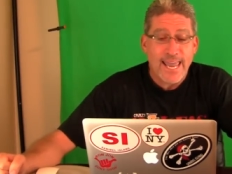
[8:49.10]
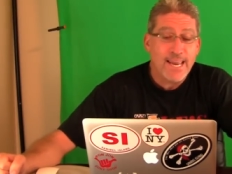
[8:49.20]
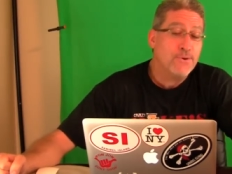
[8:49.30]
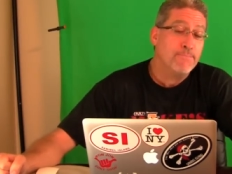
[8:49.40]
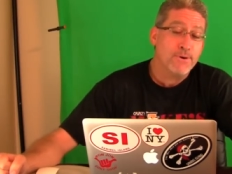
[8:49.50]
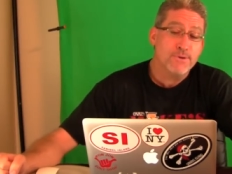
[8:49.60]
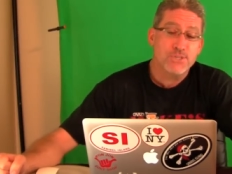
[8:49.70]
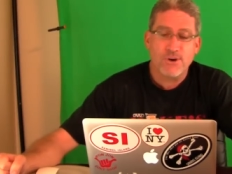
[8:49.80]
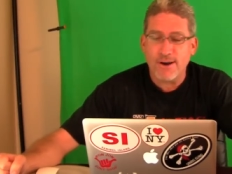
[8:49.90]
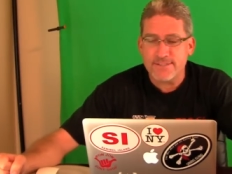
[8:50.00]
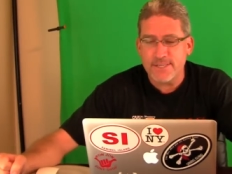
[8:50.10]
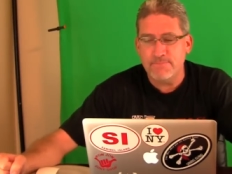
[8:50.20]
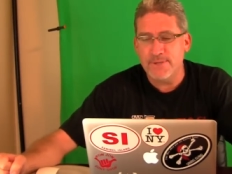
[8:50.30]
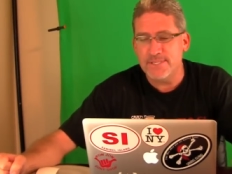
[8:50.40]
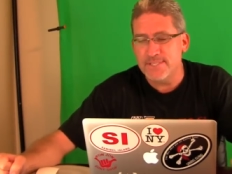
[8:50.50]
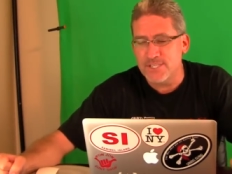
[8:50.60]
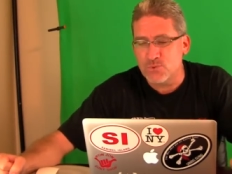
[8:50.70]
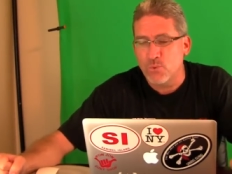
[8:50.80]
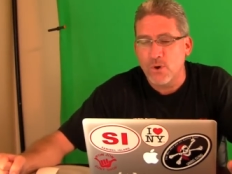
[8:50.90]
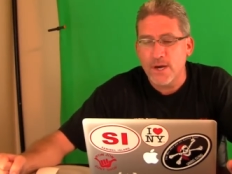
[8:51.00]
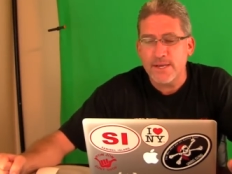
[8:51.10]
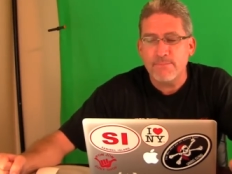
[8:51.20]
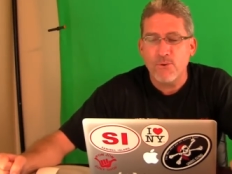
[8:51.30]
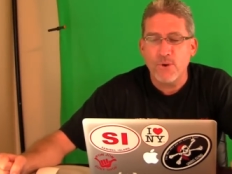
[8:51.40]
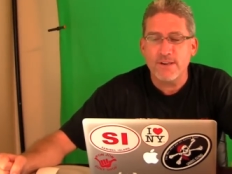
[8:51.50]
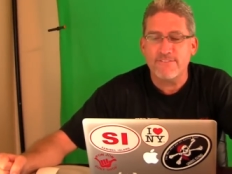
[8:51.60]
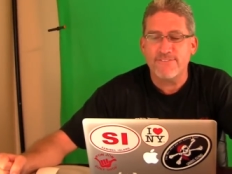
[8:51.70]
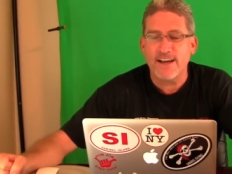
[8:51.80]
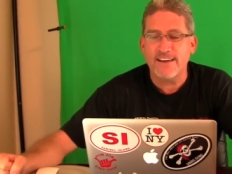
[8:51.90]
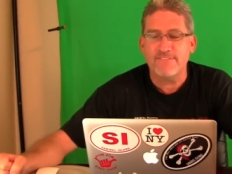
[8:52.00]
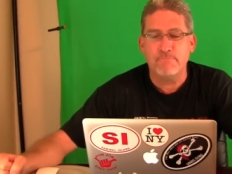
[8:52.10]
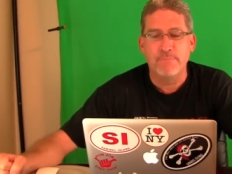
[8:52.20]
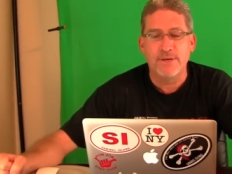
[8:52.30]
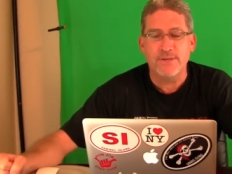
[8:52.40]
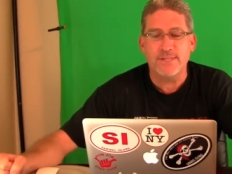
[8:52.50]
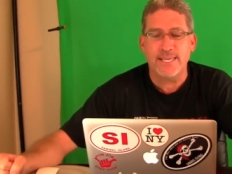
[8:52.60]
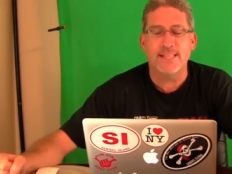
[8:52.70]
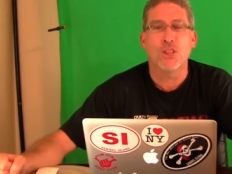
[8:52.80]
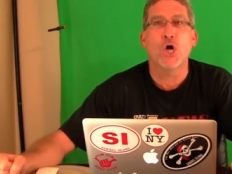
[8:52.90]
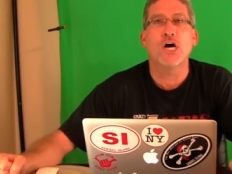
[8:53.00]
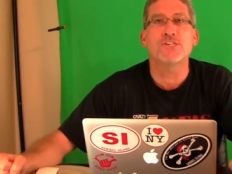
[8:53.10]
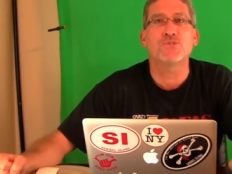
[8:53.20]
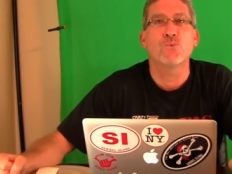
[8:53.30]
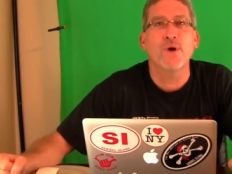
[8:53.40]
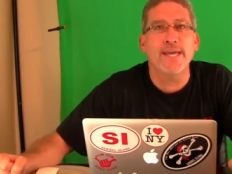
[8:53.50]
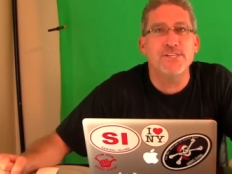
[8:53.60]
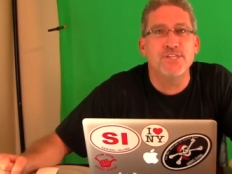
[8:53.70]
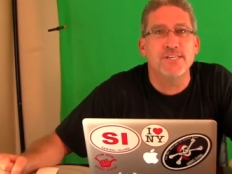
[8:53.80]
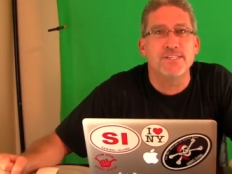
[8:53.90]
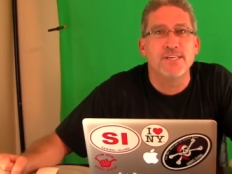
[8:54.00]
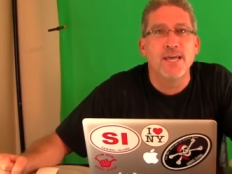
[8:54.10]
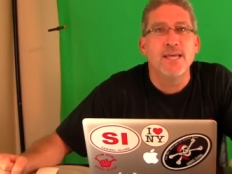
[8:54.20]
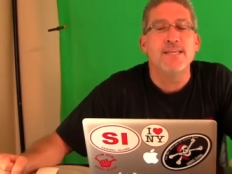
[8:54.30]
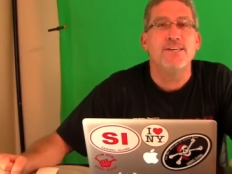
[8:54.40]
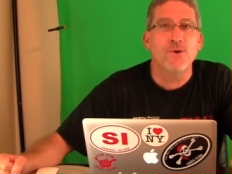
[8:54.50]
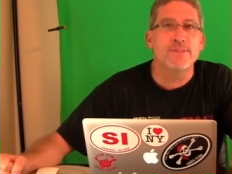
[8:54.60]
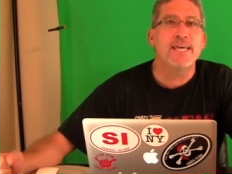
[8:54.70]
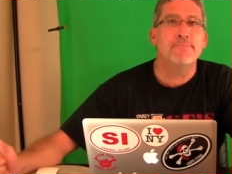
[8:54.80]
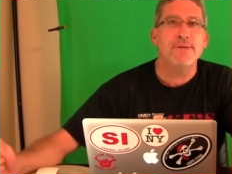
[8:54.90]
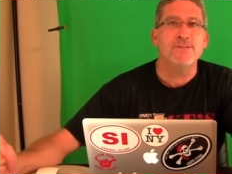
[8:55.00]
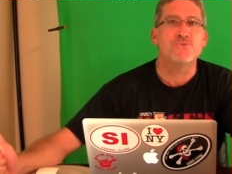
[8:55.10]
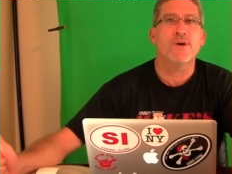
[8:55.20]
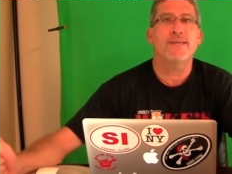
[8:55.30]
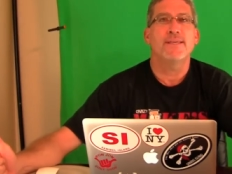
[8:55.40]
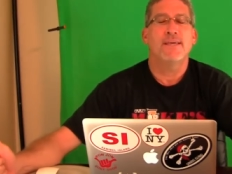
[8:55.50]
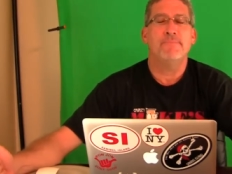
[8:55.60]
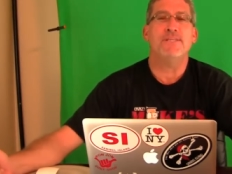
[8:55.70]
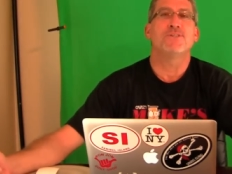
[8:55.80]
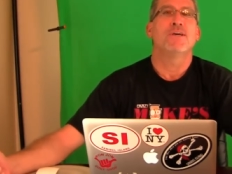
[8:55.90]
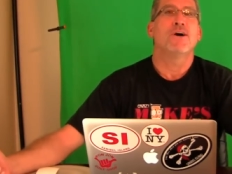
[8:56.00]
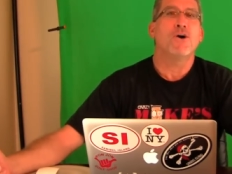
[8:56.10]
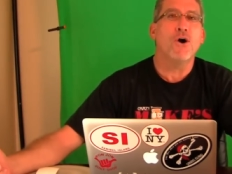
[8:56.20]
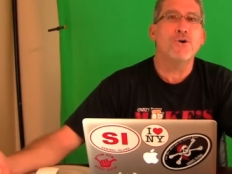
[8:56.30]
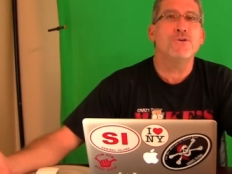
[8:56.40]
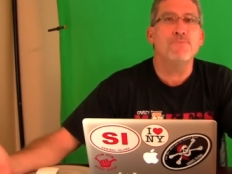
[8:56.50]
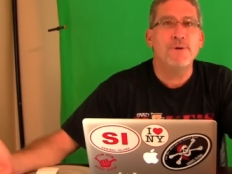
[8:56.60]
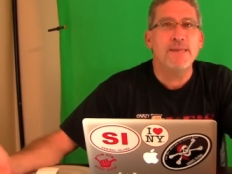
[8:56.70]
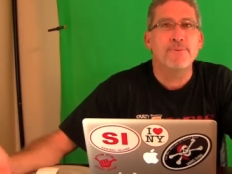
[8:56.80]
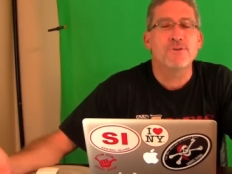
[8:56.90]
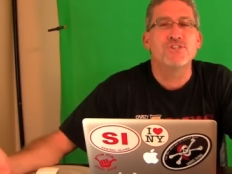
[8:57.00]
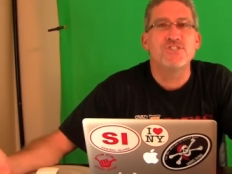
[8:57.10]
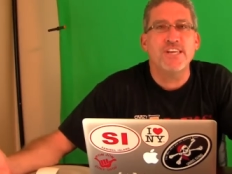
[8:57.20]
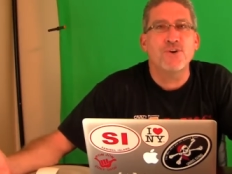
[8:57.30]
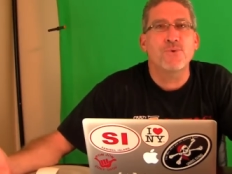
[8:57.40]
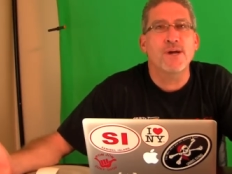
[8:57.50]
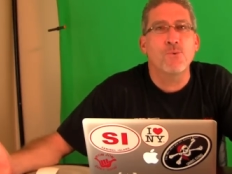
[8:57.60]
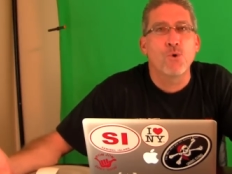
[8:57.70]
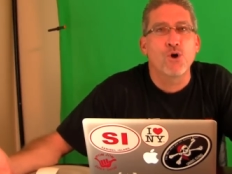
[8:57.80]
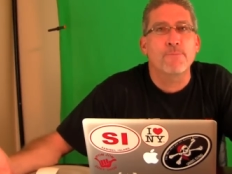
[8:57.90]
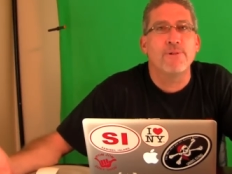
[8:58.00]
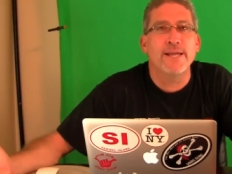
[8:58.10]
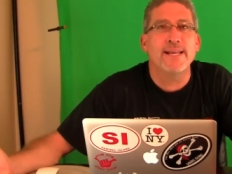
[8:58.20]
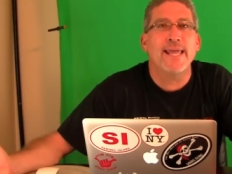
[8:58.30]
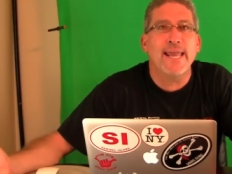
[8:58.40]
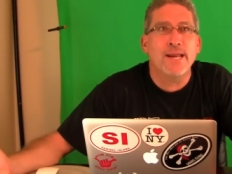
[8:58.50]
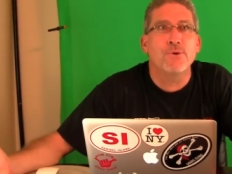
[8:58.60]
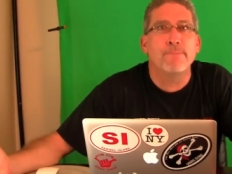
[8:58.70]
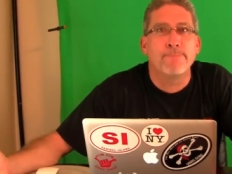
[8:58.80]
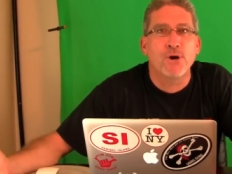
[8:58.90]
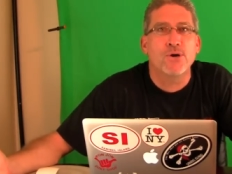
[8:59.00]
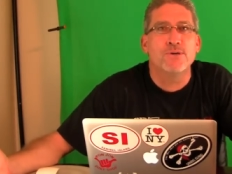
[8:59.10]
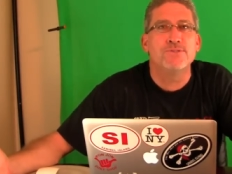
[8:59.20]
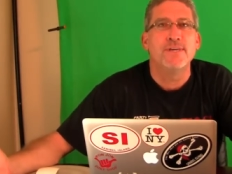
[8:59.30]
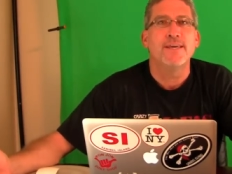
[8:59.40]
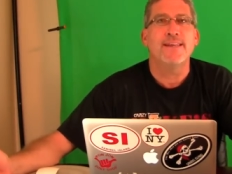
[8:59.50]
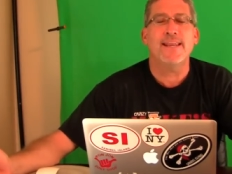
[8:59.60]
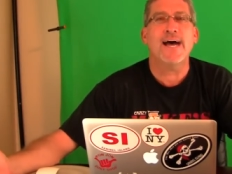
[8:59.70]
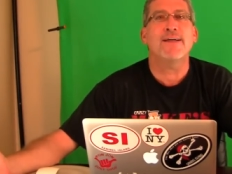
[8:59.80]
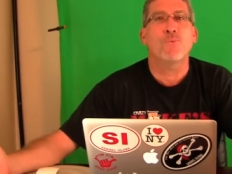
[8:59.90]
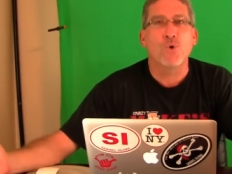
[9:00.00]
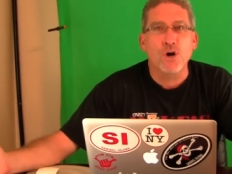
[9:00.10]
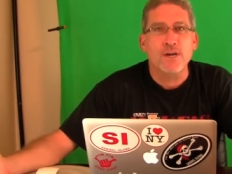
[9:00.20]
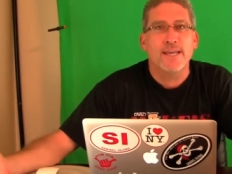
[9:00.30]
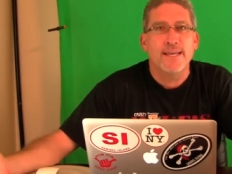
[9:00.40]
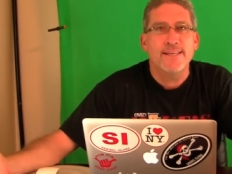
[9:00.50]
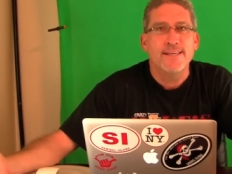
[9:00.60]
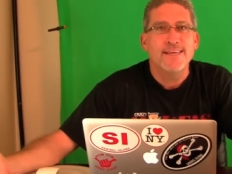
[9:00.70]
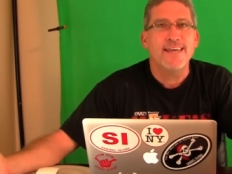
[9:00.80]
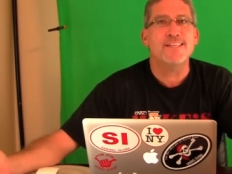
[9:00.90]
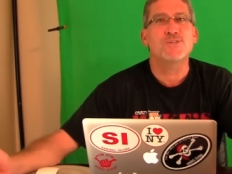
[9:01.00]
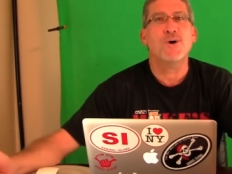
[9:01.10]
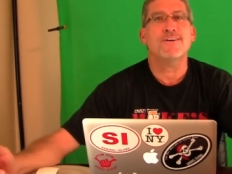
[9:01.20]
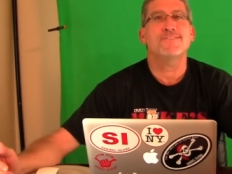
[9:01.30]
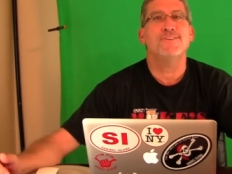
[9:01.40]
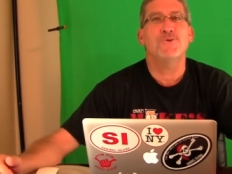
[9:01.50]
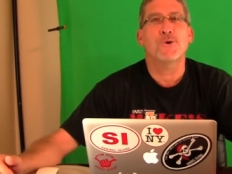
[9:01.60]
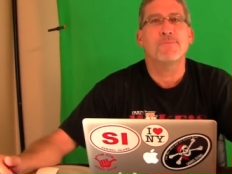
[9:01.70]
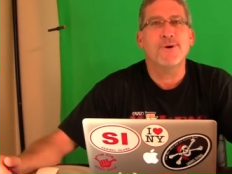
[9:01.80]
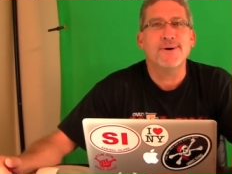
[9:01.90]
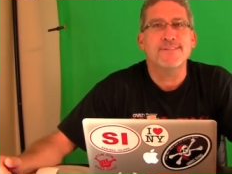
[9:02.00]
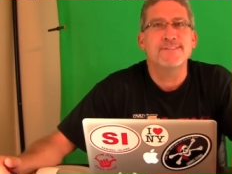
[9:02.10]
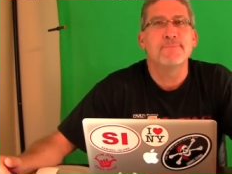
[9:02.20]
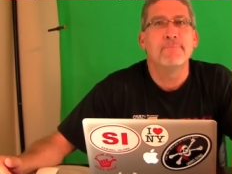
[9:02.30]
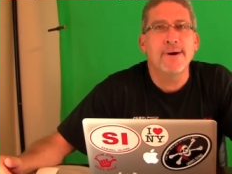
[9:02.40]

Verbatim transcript: Angry Birds costing businesses 1.5 billion in lost wages. You know what that means, right? It means all you people are sitting around work playing Angry Birds, not working, and it's costing your boss